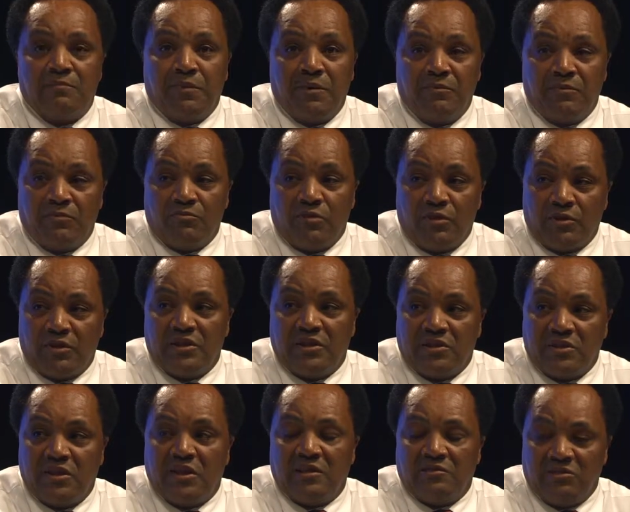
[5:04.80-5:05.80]
people to work in the
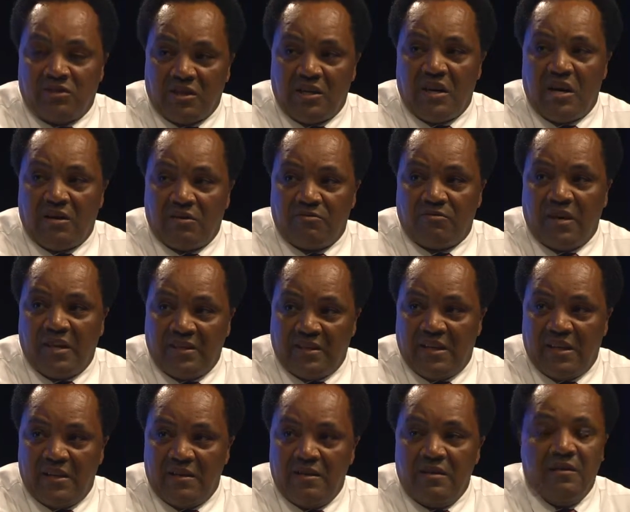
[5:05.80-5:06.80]
city of Chicago right
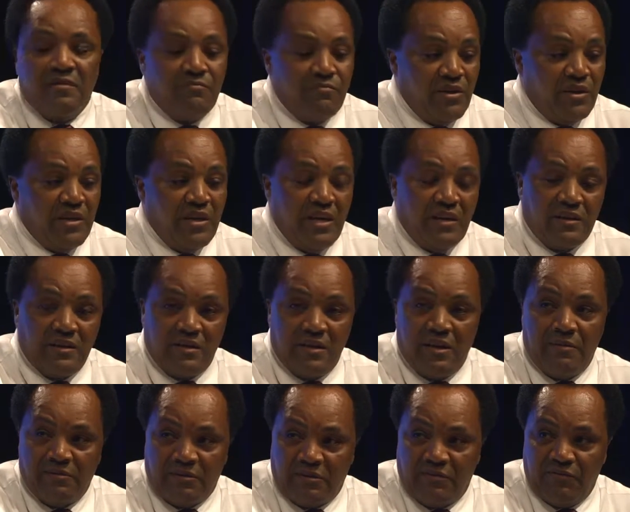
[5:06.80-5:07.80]
now. Bring the
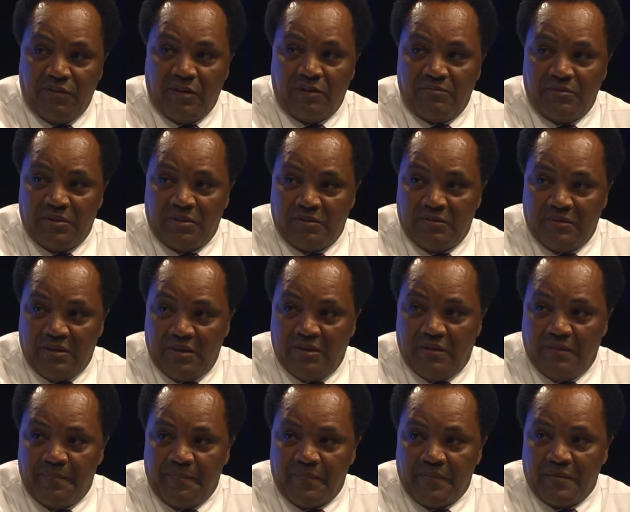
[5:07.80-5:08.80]
economic development
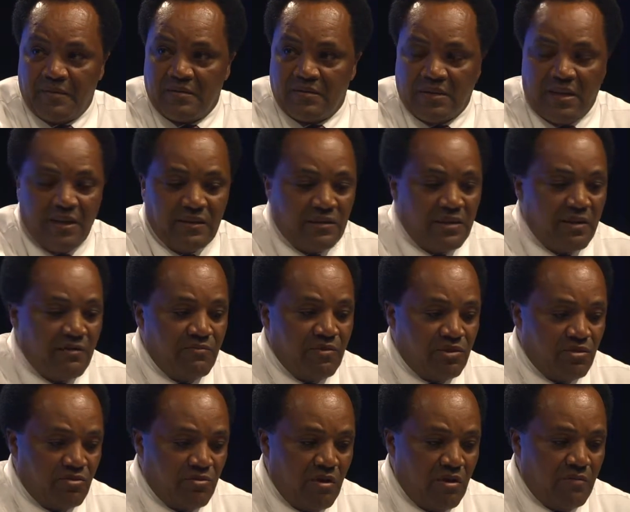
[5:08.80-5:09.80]
here. Same thing
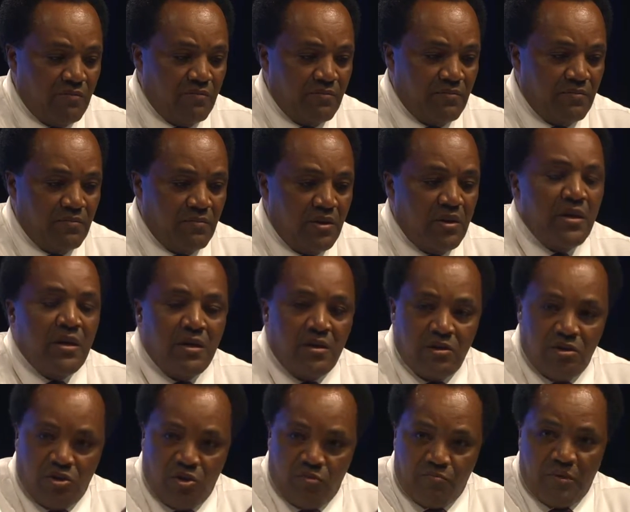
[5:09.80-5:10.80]
with Trump.
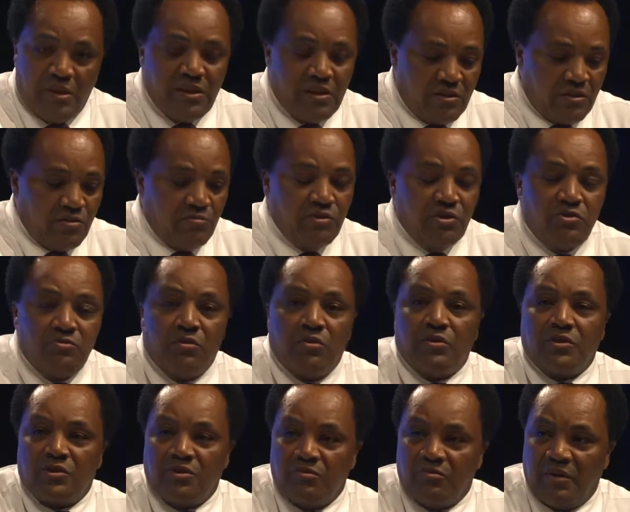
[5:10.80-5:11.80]
Your money, do what you
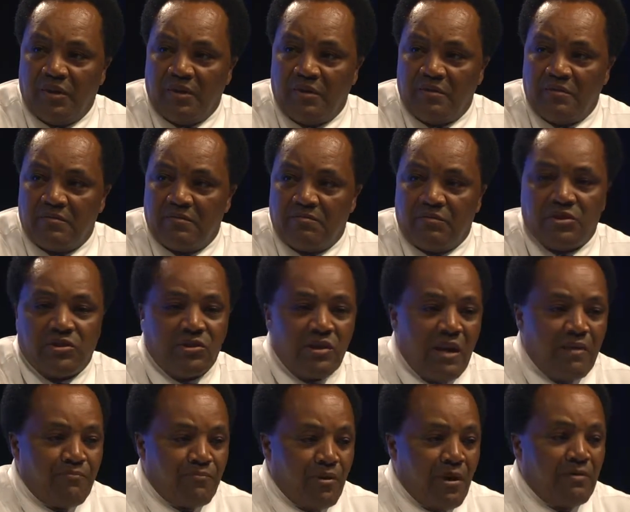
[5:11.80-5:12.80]
want to do with it. But
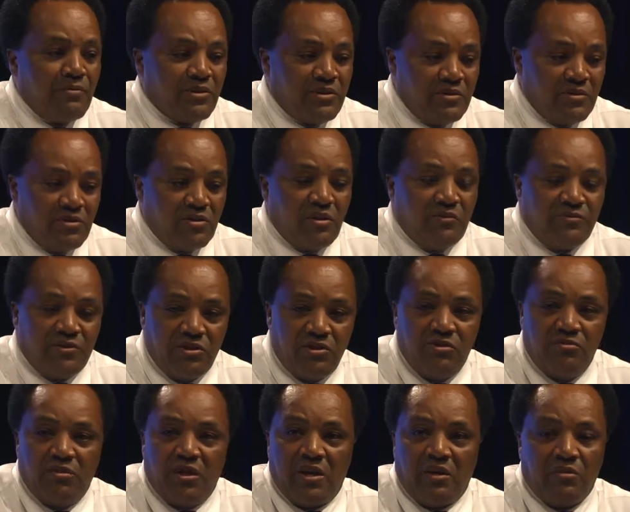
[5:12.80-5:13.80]
stop promising stuff that
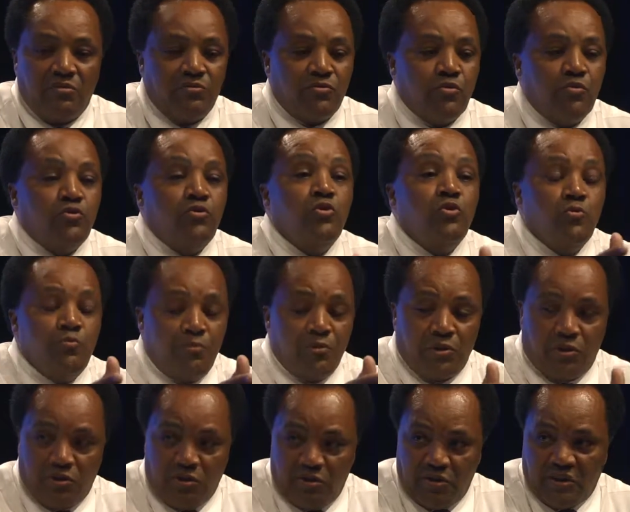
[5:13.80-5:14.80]
you ain't going to do. You
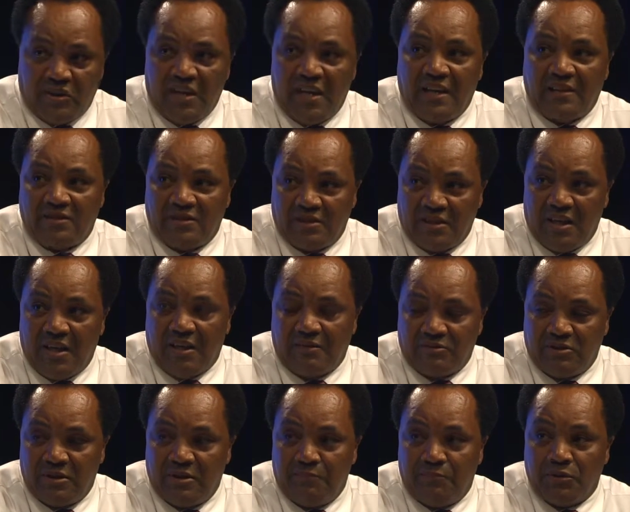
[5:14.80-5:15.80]
put 30,000
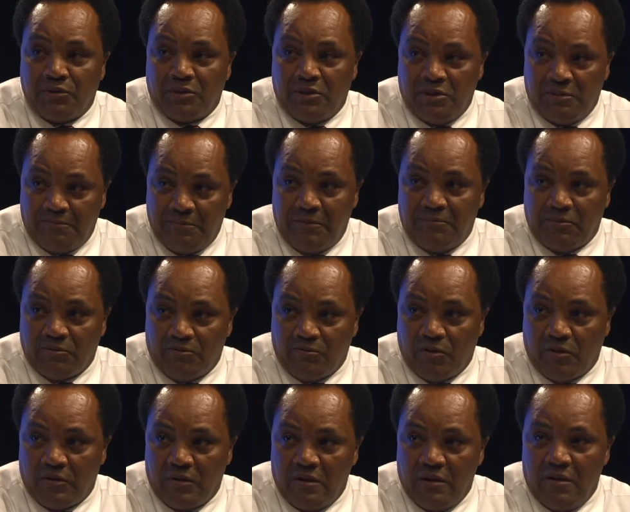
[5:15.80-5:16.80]
jobs in, put these people to
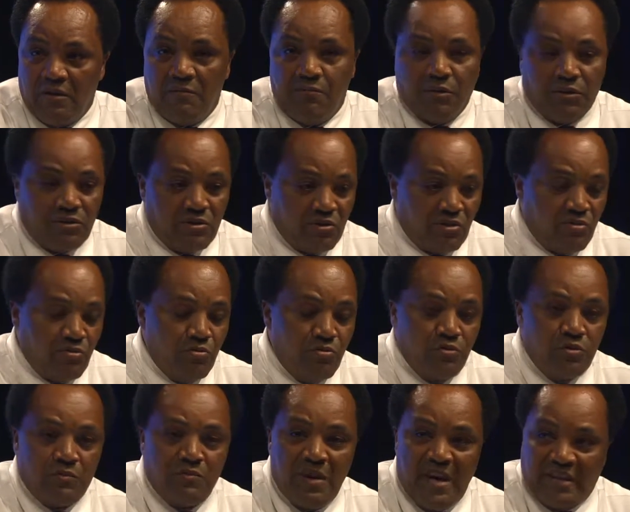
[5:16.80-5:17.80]
work, put the
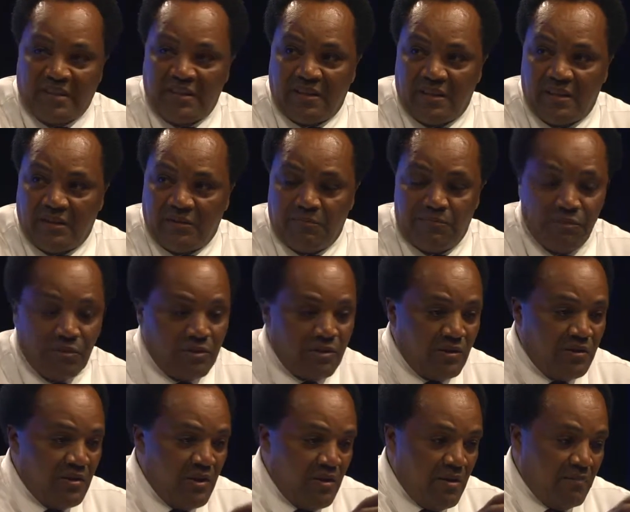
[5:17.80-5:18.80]
schools back together, put
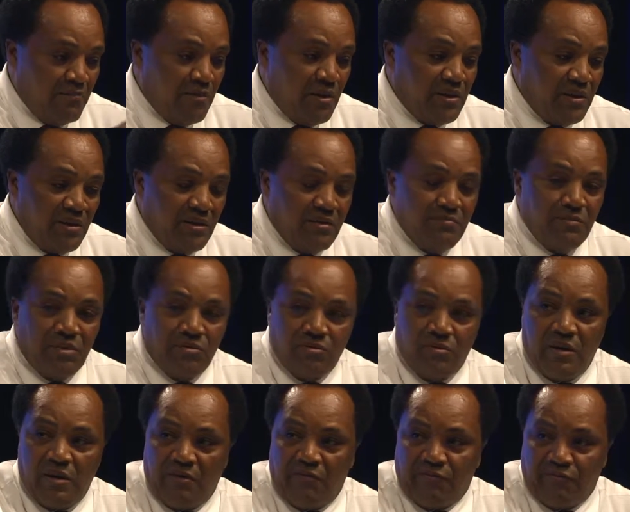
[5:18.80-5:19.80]
the money in the mental
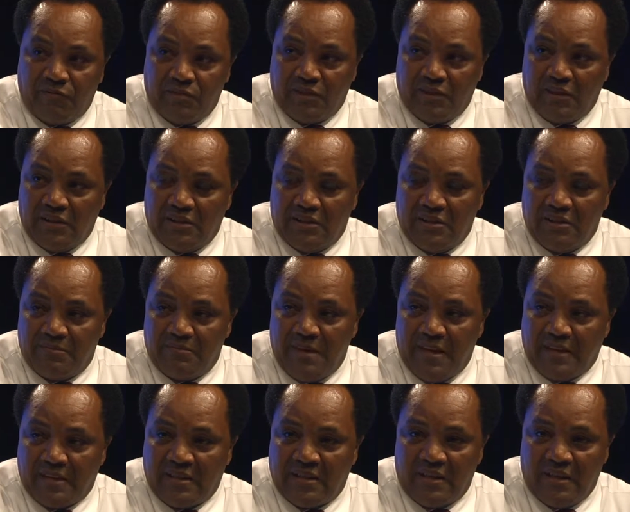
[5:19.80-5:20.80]
health facilities
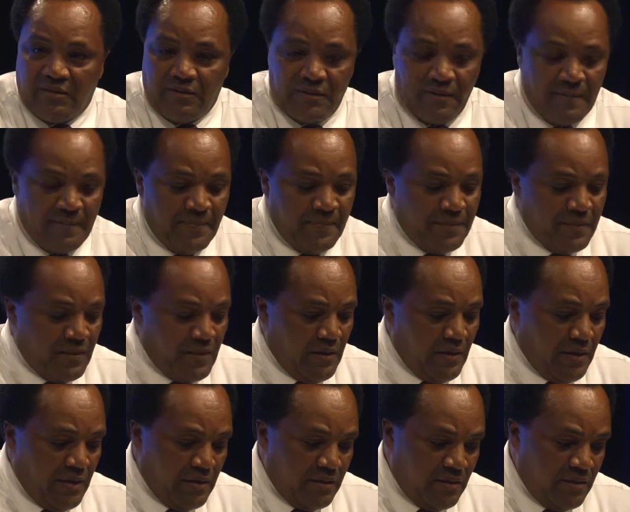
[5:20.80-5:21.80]
back together.
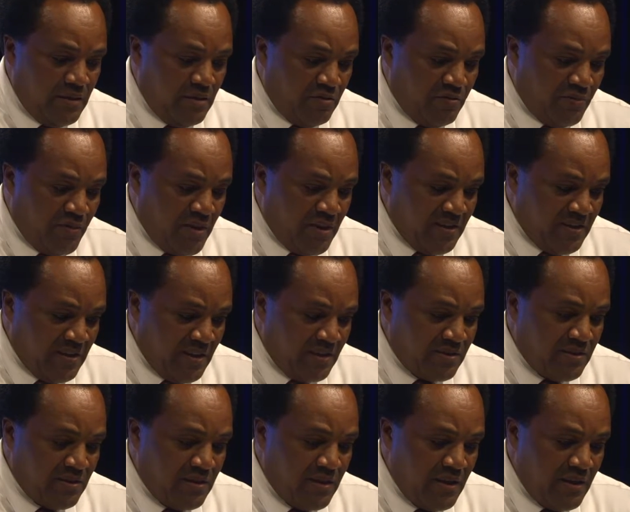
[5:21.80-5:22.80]
And, as far as
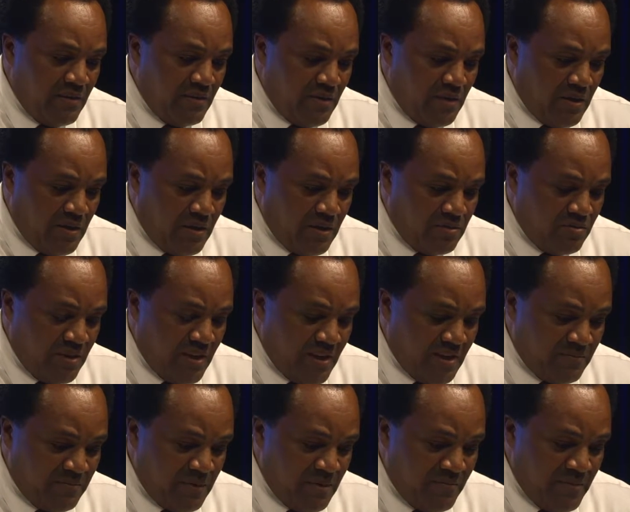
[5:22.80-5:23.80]
yesterday, you
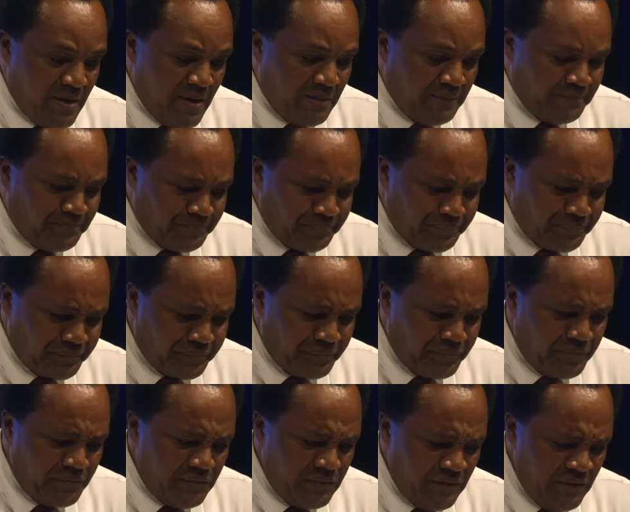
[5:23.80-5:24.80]
asked me about
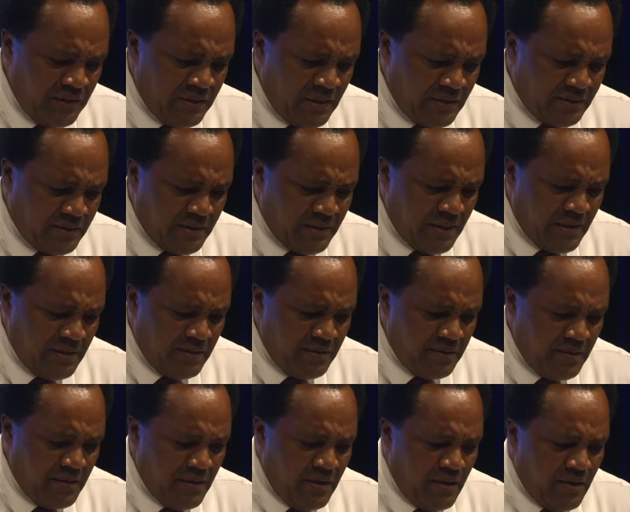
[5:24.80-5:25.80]
yesterday
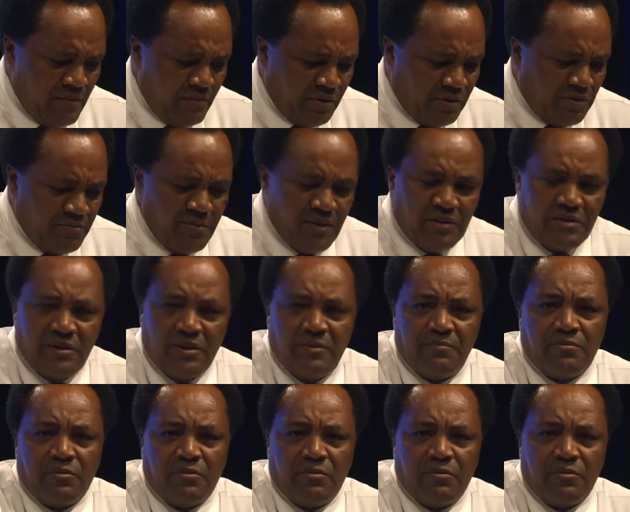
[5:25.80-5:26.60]
with the mentoring